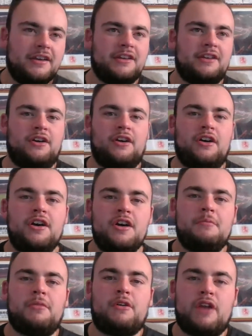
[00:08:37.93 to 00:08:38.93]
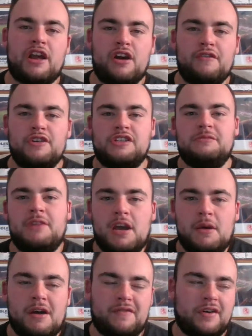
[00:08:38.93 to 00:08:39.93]
You know, McGregor versus
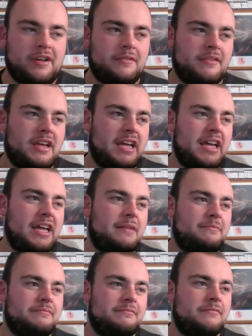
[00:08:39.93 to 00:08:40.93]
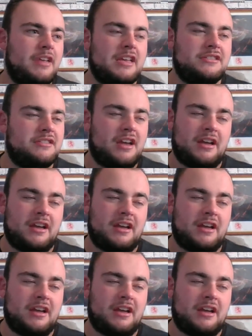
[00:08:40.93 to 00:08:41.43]
Mayweather. It's